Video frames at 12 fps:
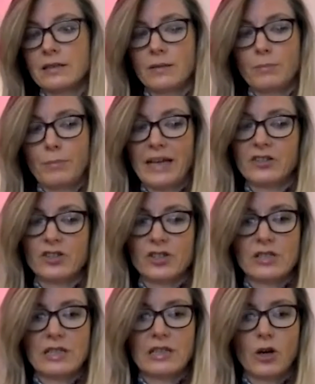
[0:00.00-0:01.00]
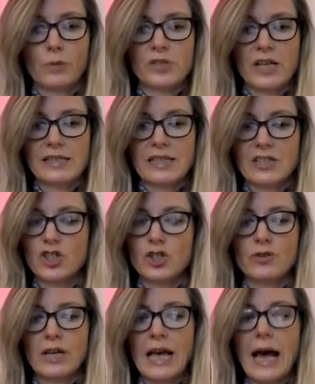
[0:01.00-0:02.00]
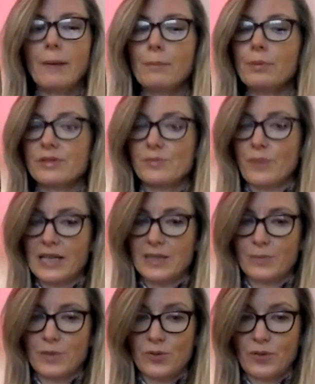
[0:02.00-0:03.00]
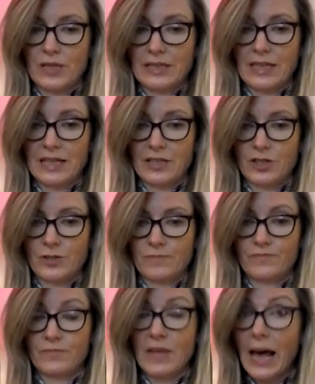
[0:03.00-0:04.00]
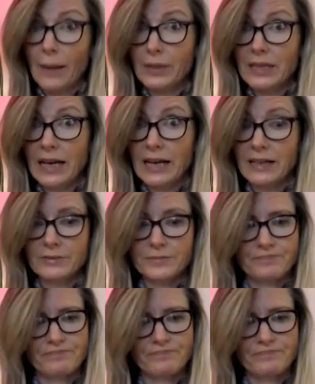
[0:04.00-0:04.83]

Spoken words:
Ben adjusted the objects, ensuring ample space between each. Happy now?